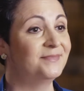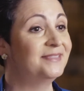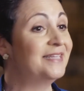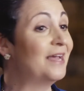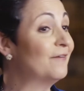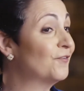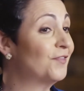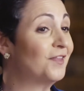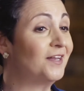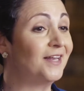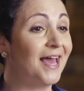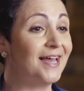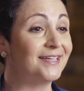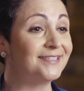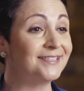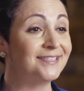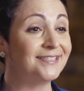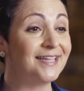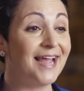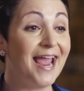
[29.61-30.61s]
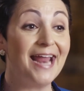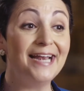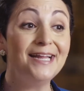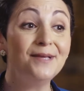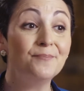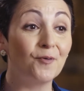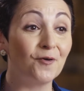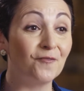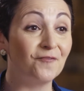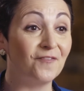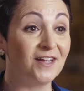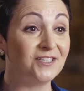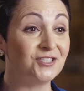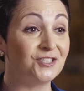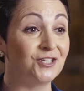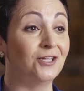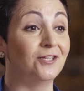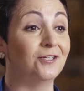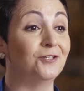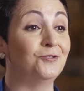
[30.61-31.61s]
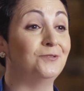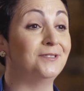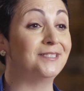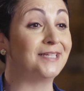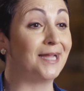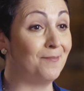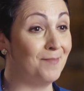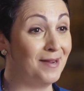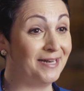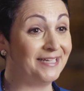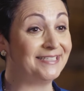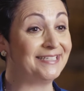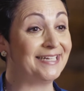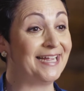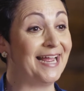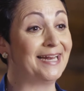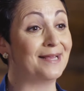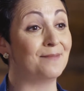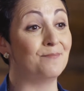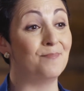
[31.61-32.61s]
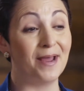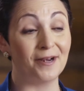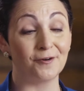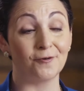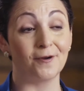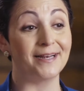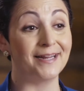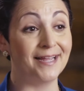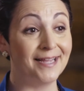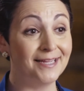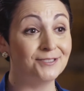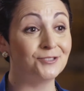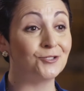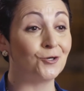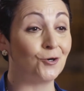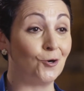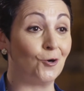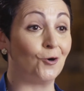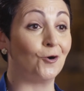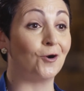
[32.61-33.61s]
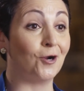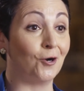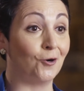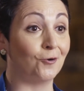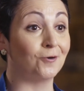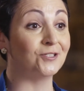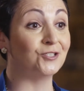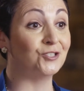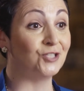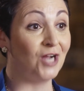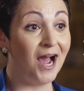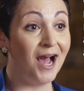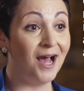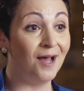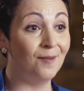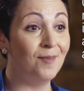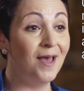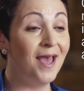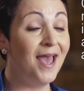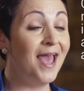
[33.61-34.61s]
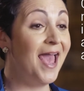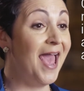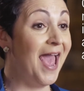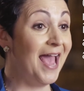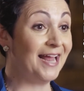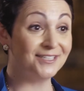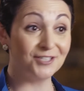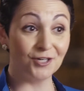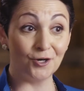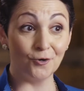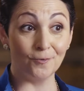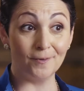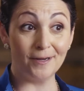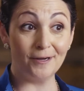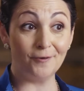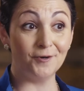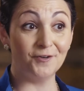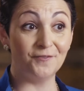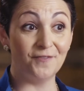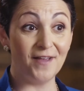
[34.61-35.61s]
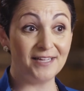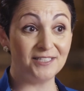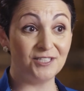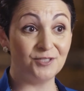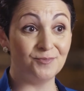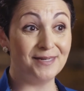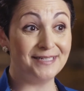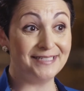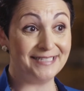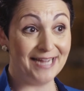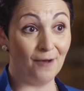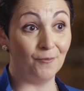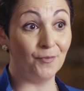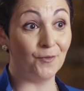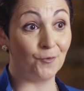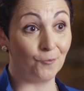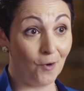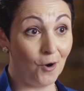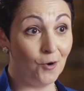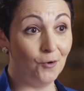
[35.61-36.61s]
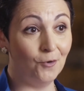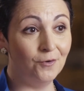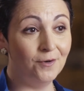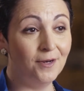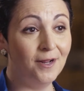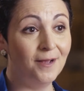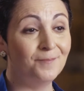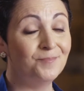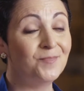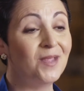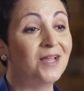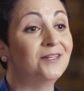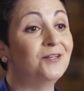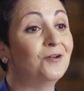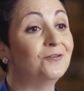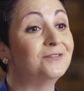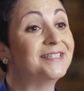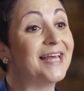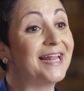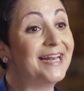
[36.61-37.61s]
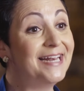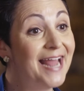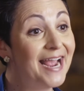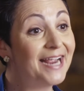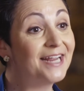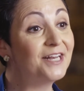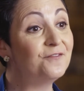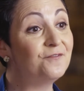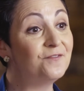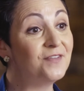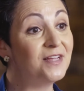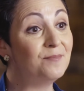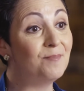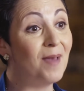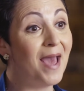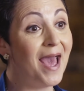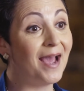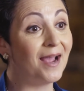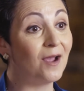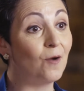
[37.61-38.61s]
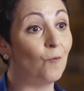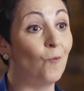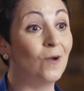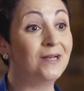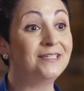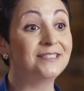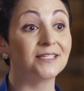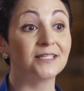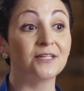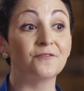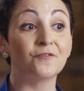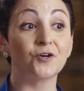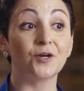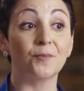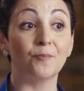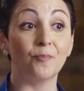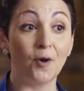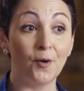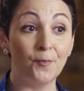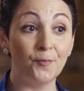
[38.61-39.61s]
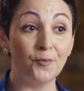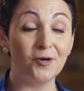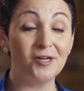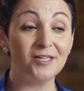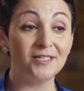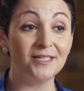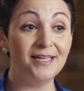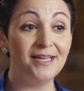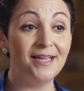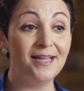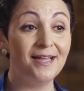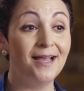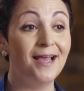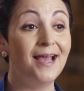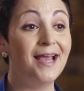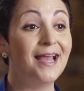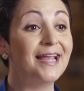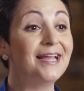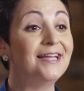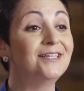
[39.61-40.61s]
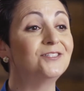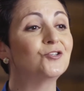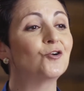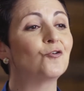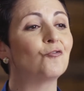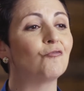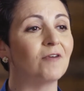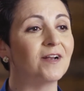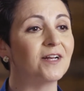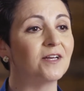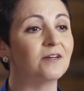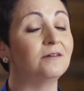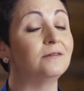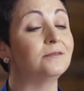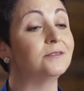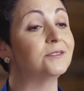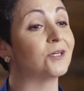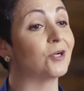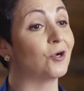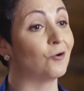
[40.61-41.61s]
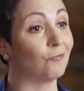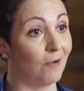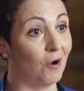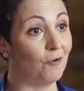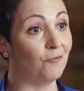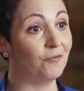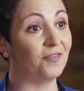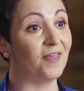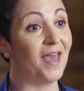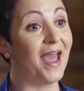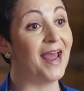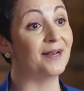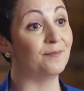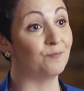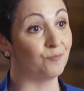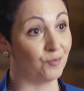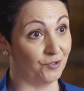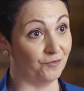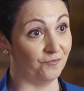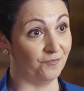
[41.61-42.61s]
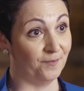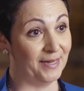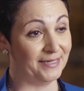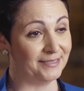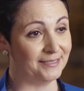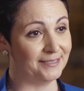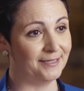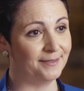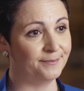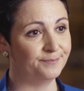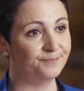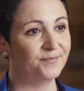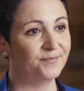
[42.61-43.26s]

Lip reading: Nevertheless, any professional who is committed to getting better at his or her current job and to career advancement down the road knows that negative feedback, when delivered appropriately, is critical to growth and improvement.